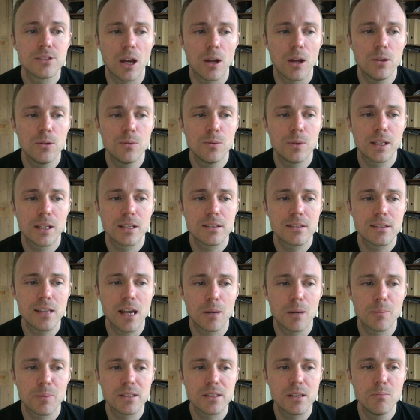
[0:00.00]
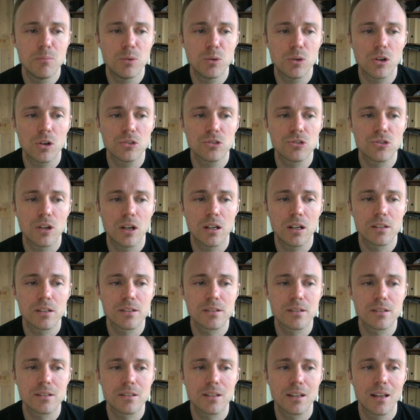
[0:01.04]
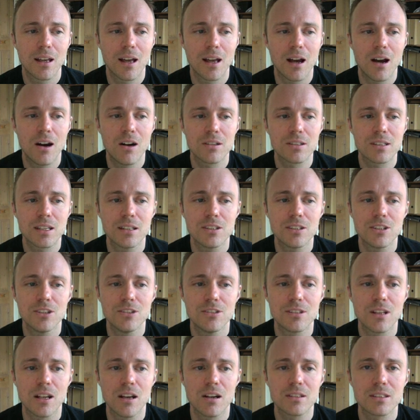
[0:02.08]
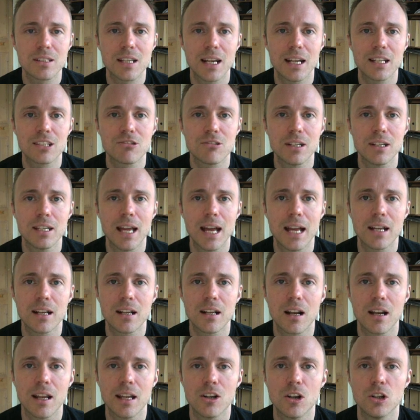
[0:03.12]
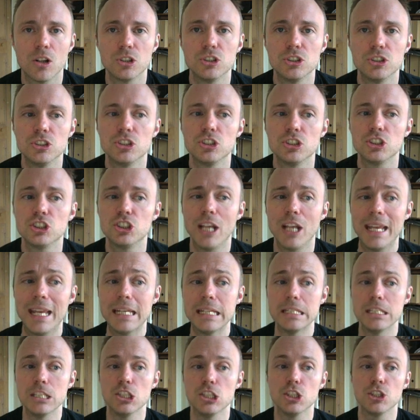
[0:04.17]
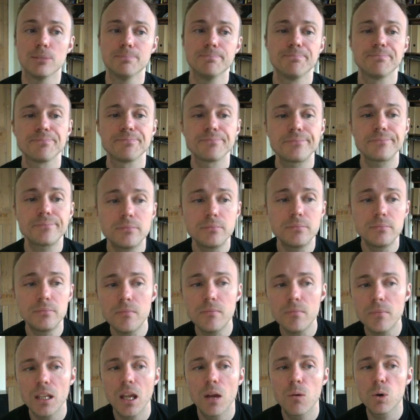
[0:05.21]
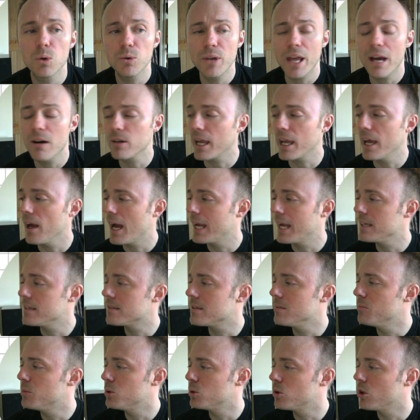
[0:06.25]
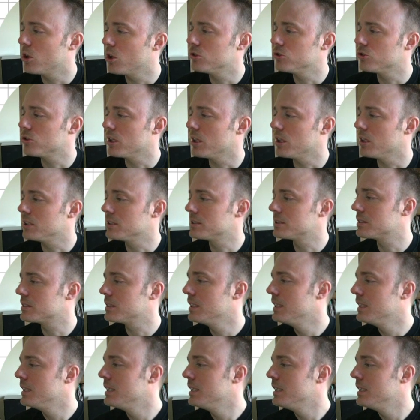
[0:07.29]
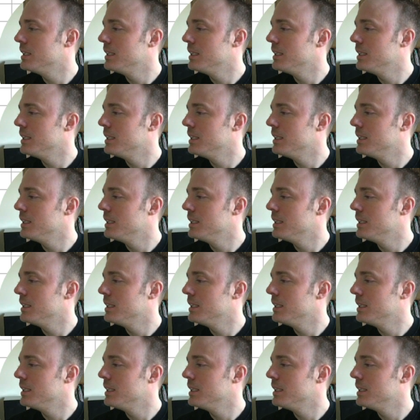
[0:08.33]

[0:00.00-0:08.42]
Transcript: So we can set up a simple contrast, ask it to use the last category, and click on change. We'll now get a simple contrast.